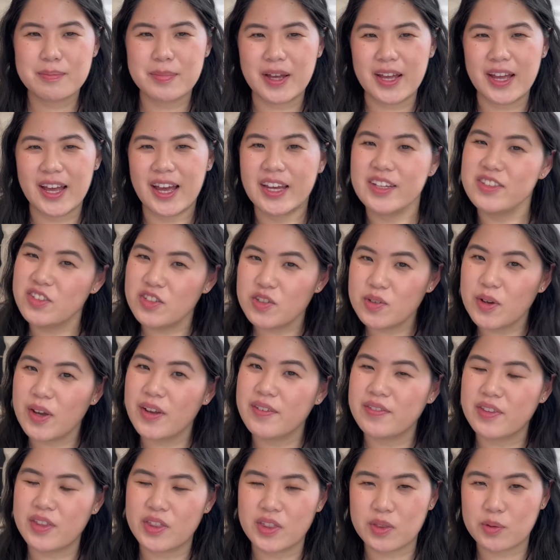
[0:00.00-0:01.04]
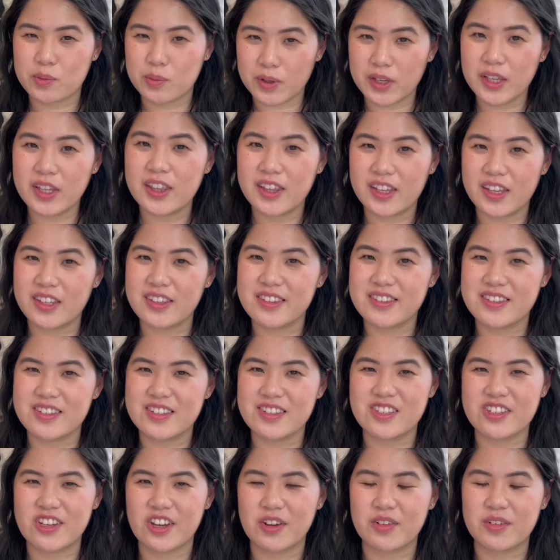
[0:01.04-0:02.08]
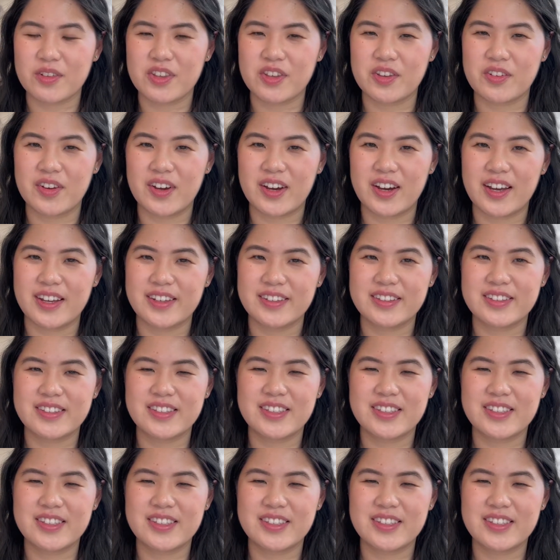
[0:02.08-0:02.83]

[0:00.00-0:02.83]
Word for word: but I do have three things to share with you guys